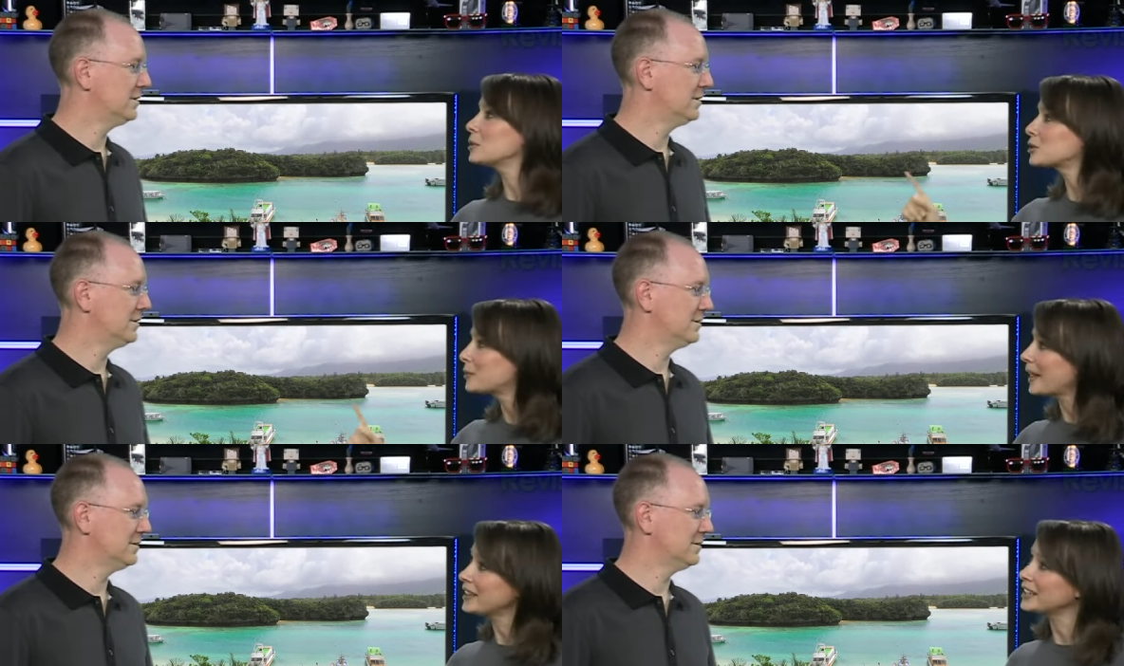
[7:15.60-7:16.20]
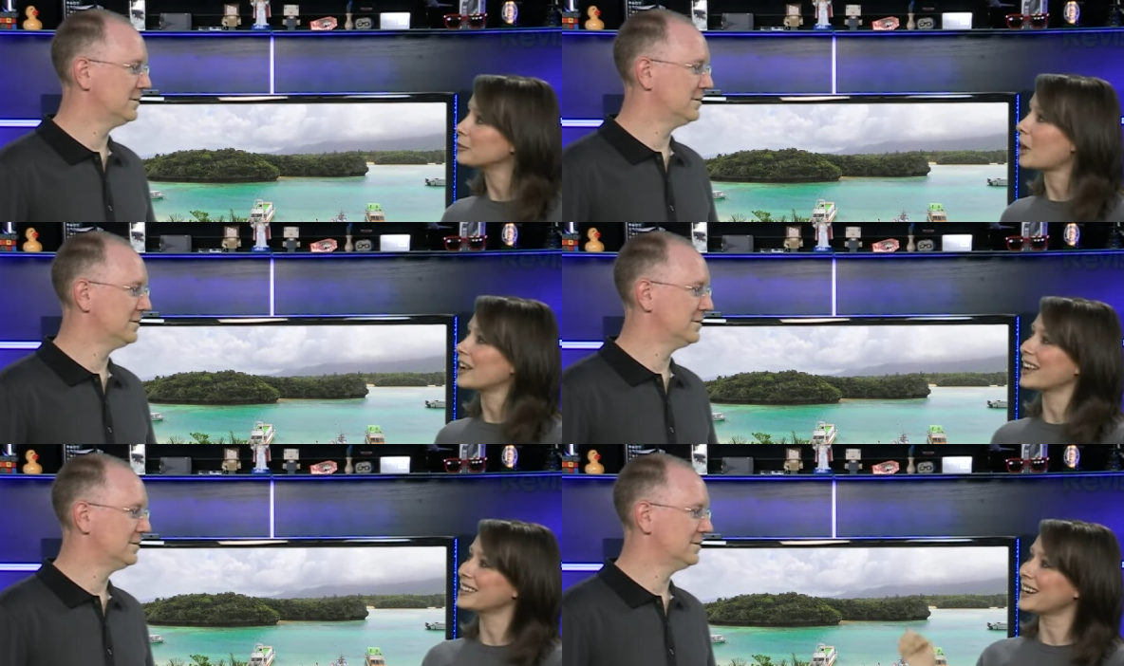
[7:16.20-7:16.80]
Speaker 1: I was spelling it
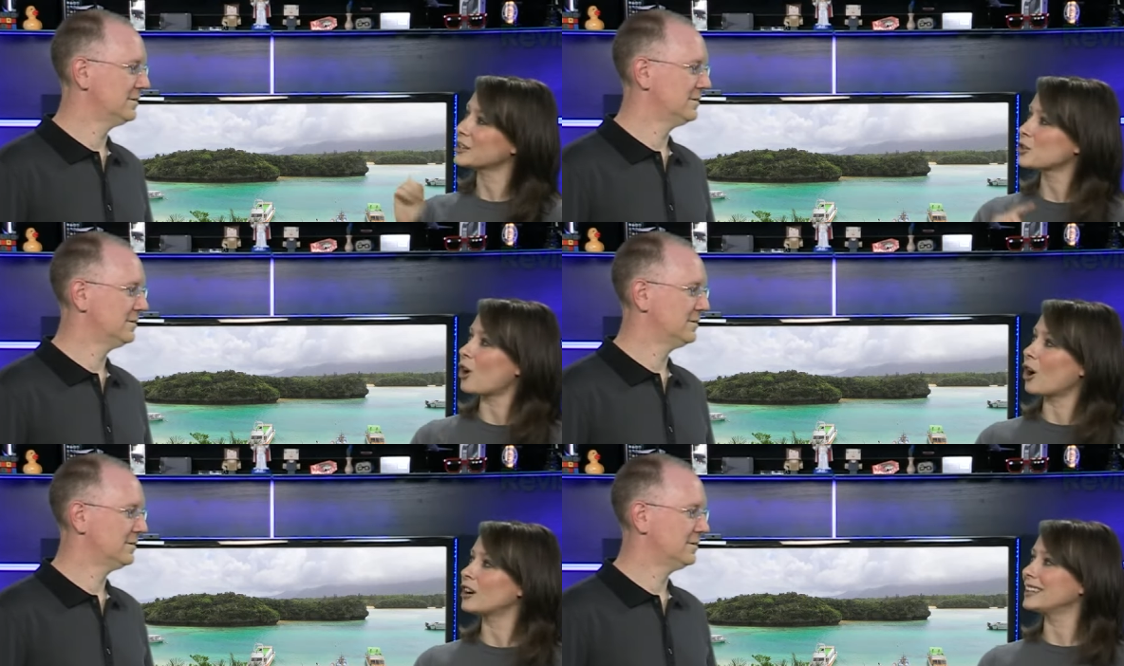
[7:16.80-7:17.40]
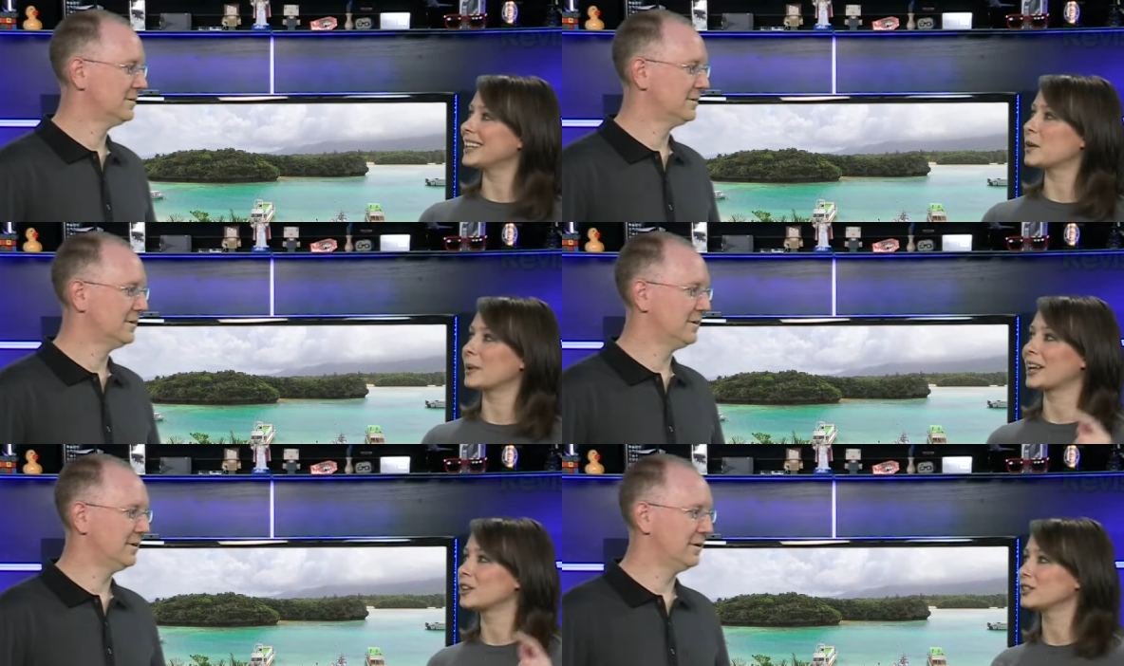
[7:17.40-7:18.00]
wrong. I had an extra R in there
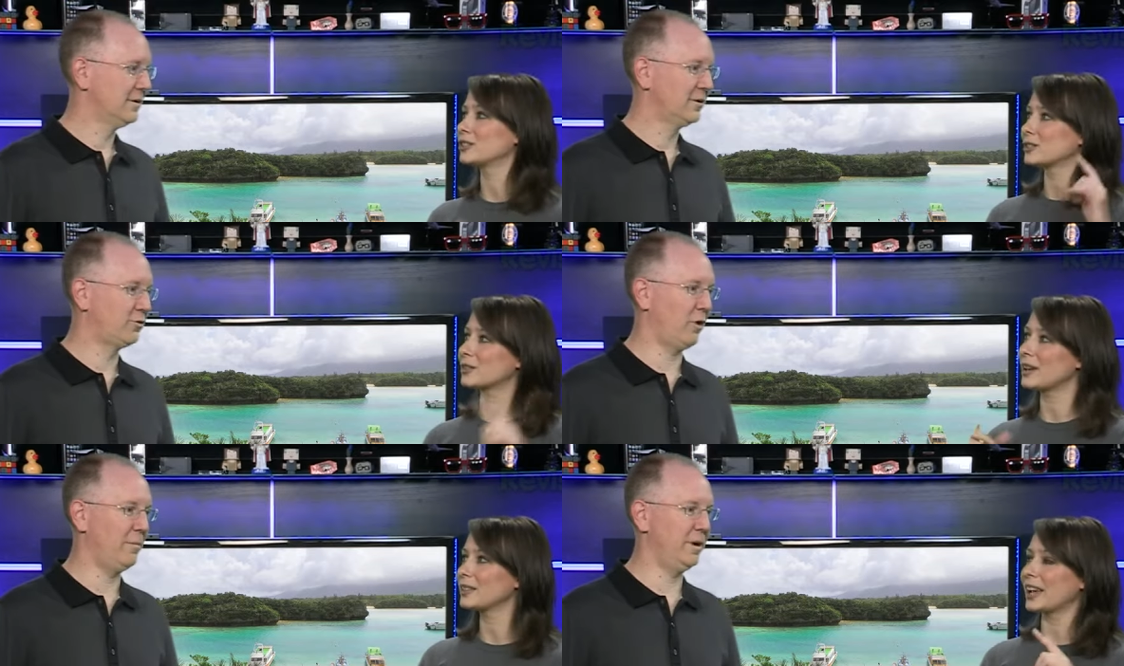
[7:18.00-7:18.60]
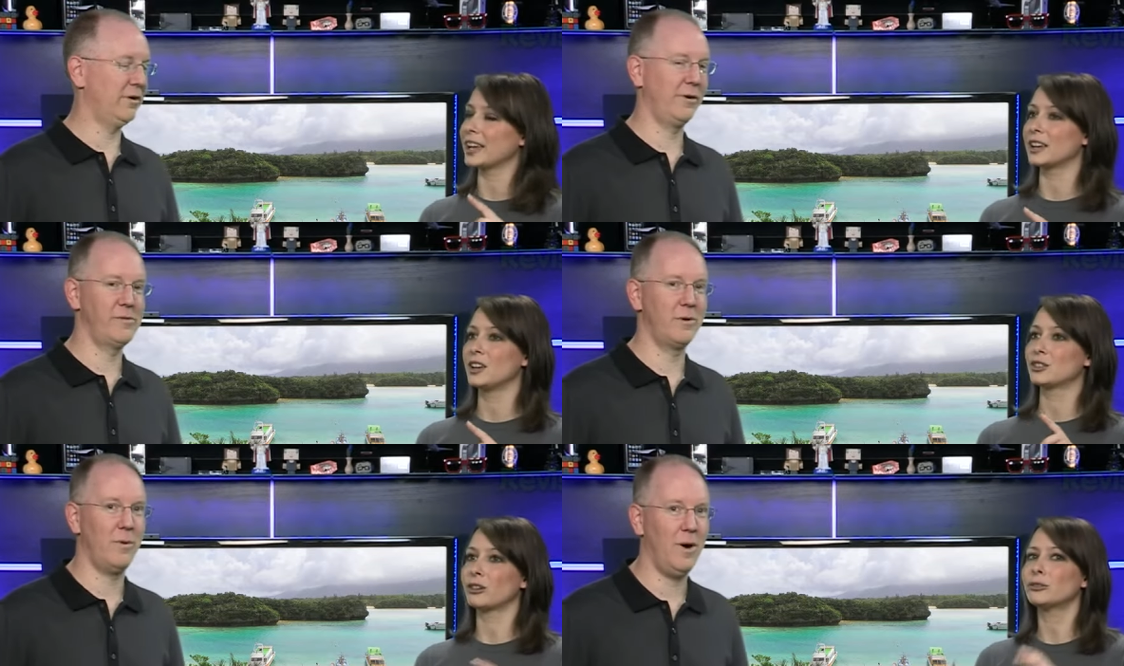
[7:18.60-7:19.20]
when I couldn't.
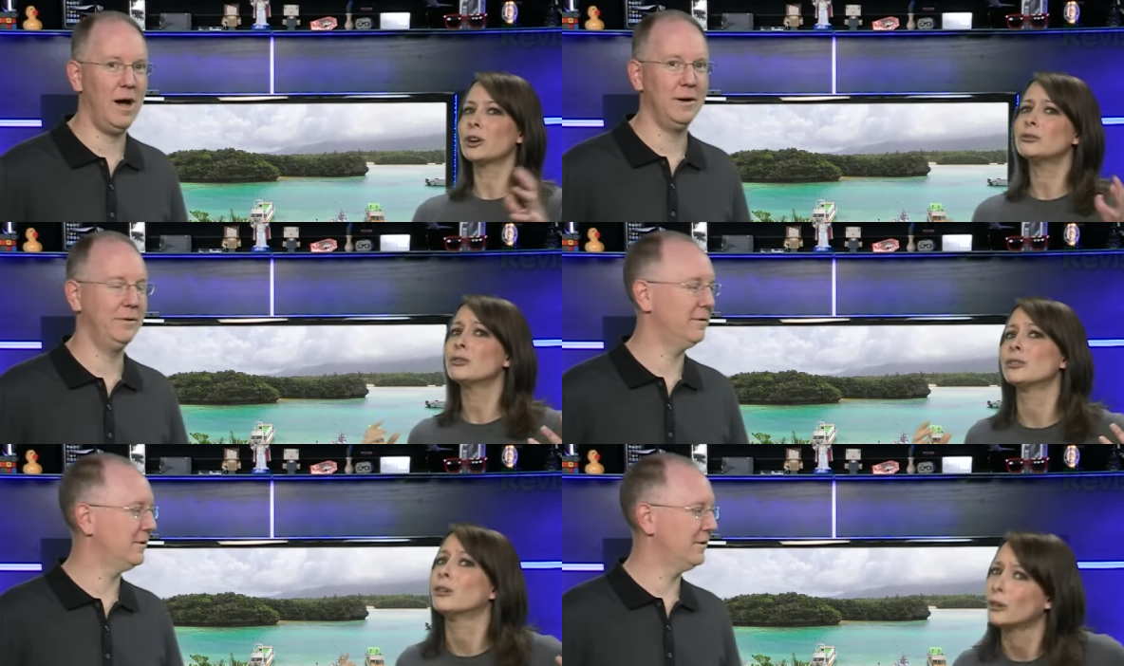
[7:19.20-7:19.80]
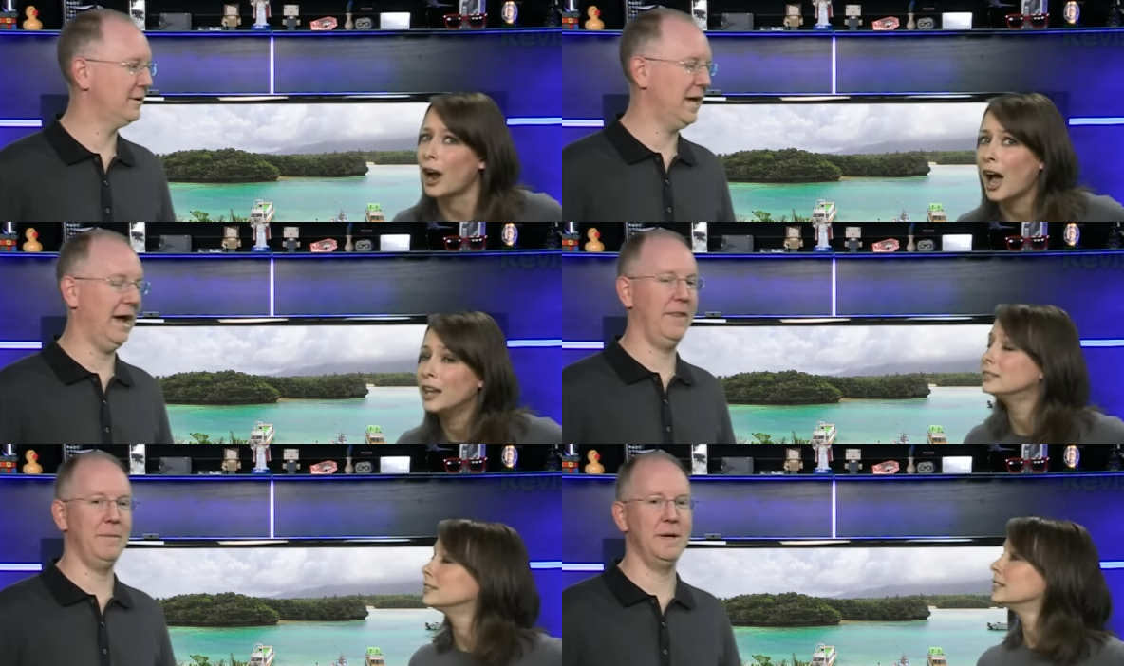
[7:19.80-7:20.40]
Speaker 2: Kabirawan.
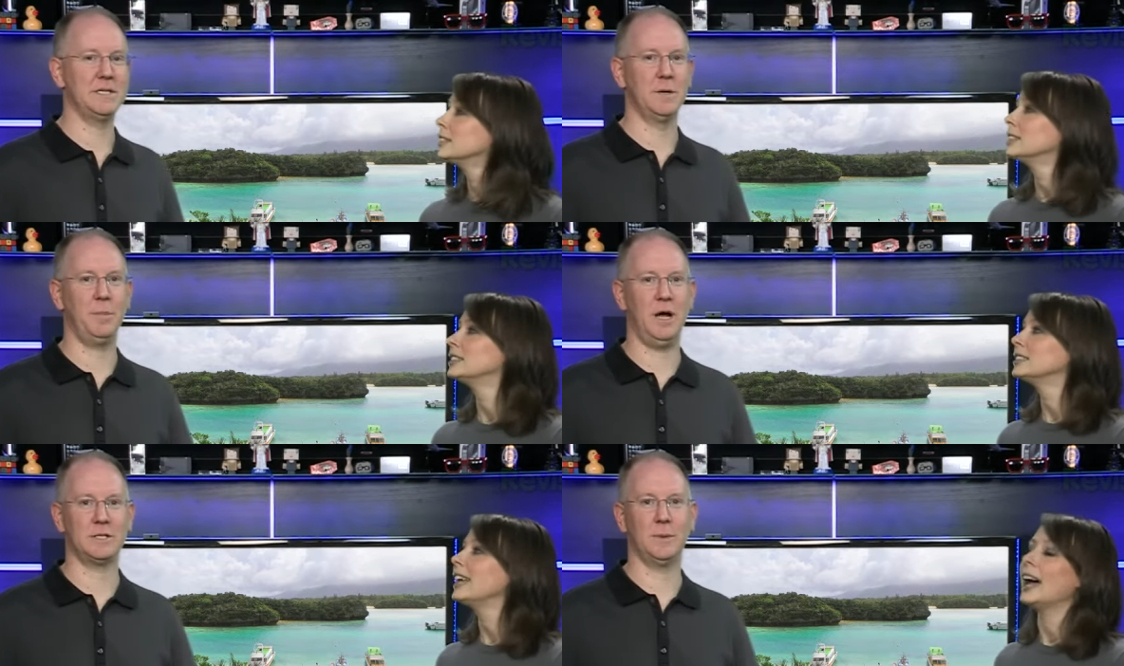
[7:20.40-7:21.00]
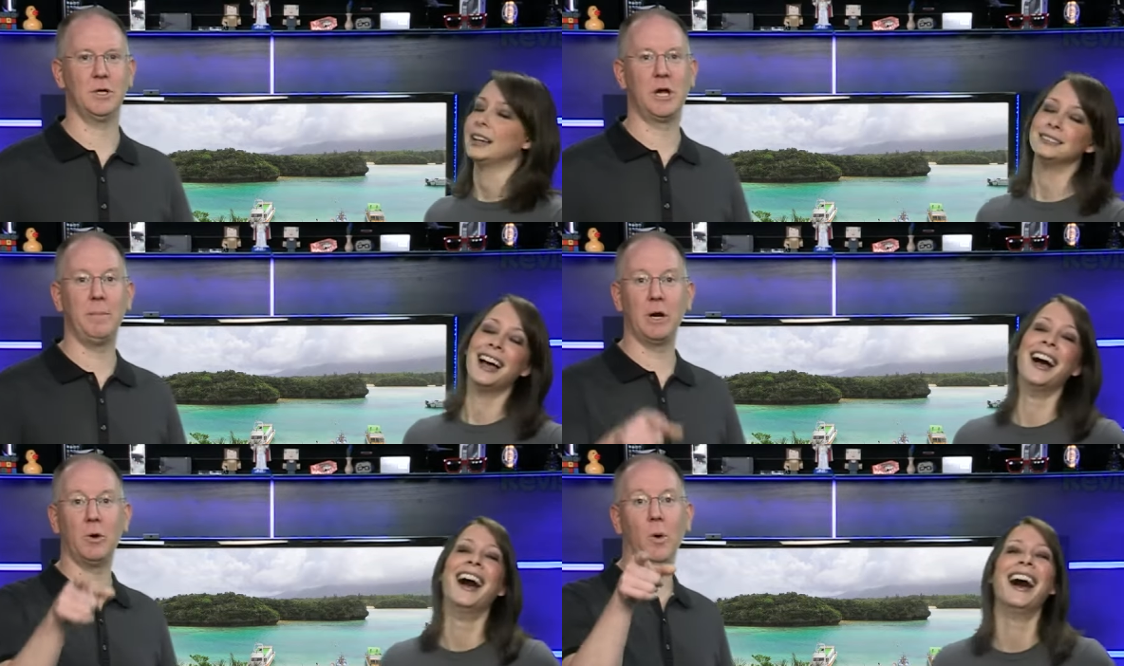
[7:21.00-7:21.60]
yeah, that makes it impossible. Yeah.
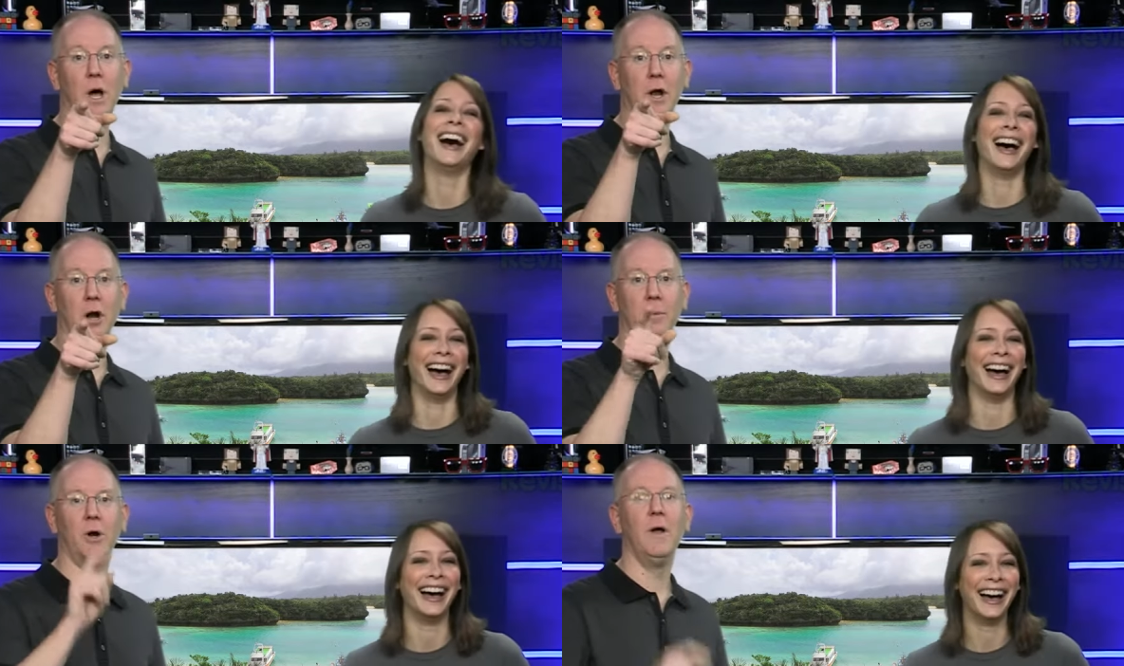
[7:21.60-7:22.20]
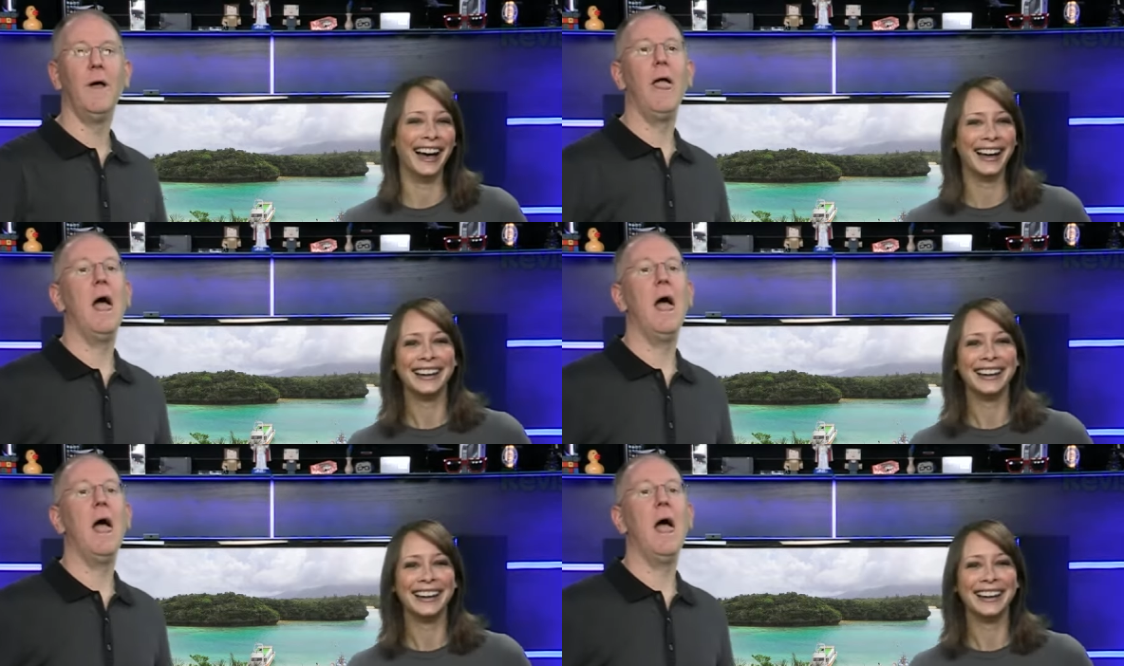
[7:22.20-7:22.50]
Kabirawan Harbor.